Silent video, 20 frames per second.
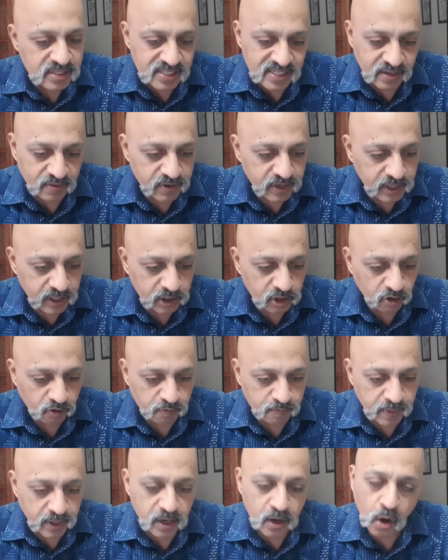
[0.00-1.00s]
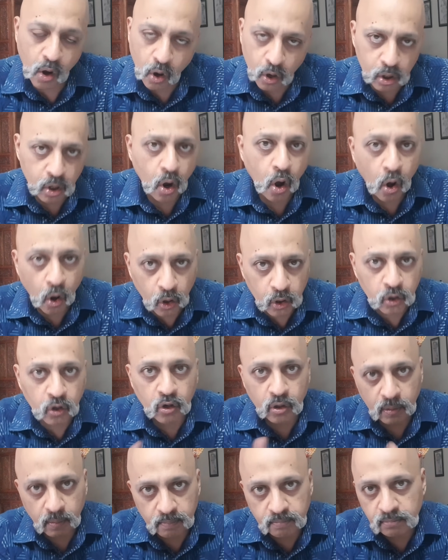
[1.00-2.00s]
17th of May or on
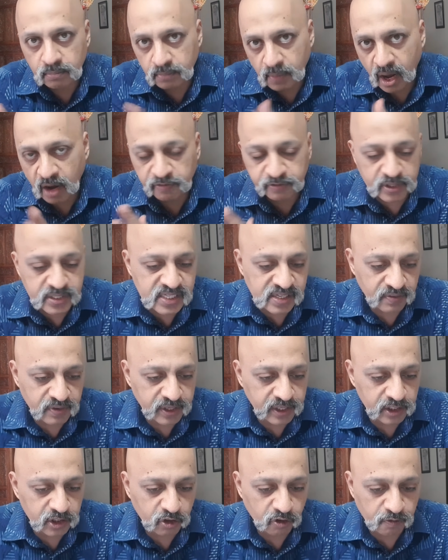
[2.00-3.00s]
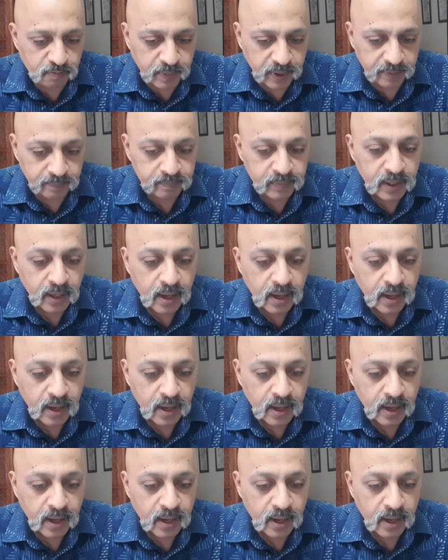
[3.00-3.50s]
or after 17th of May.